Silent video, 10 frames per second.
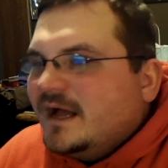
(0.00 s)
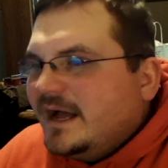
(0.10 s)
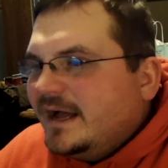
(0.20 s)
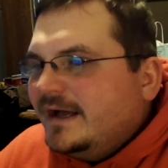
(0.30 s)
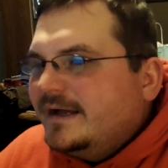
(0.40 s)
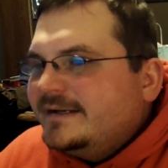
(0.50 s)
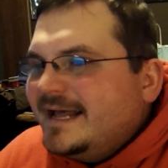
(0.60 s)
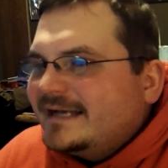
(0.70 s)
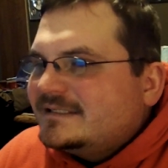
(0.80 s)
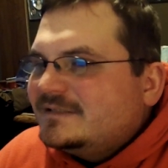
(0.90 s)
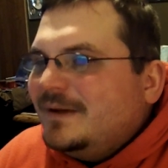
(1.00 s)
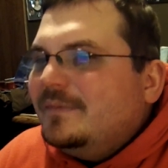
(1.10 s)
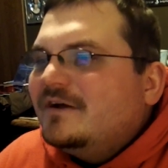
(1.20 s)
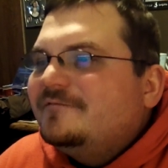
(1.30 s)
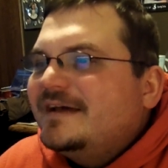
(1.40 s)
Next,
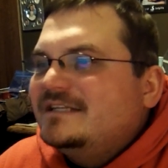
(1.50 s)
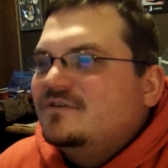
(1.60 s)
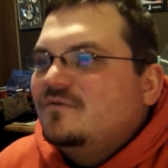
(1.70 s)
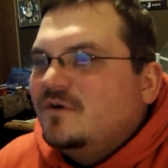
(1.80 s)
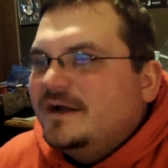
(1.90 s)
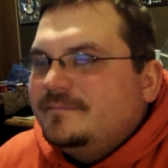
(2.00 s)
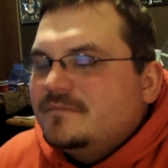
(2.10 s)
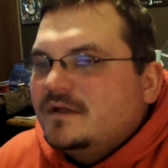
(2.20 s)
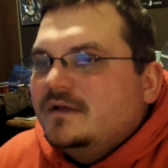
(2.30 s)
Spellbook of Fate to 1.